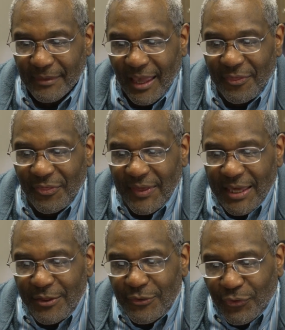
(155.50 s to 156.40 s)
And
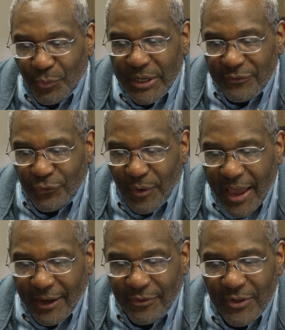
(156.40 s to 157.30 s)
these three
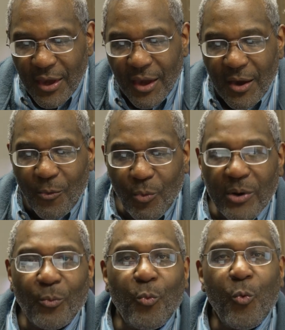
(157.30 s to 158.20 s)
tracks,
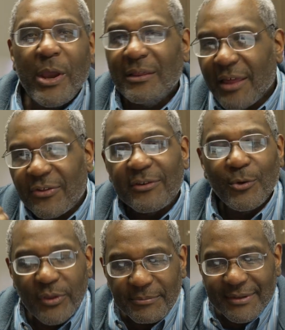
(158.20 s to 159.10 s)
when we listen
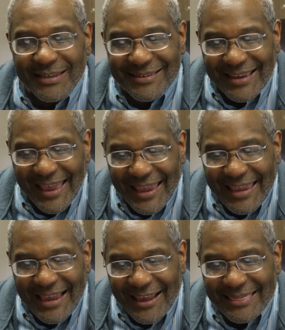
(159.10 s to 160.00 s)
to them
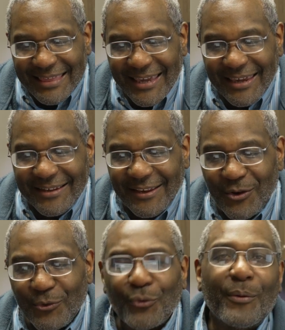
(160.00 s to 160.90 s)
today, I think
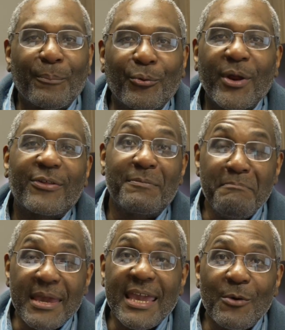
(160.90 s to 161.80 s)
continue to impress
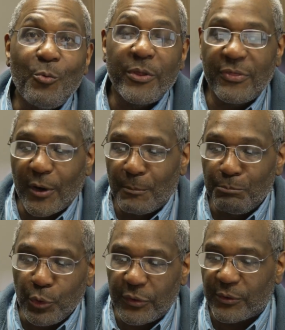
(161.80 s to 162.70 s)
me with their
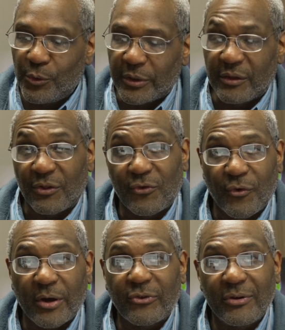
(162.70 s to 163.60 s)
musical
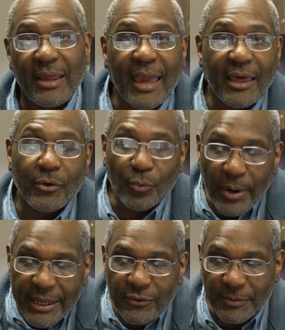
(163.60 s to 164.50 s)
construction and
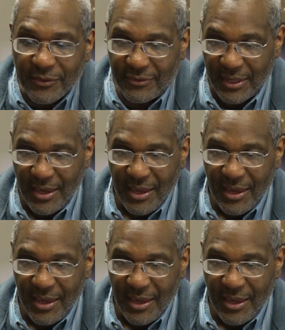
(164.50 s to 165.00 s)
arrangements.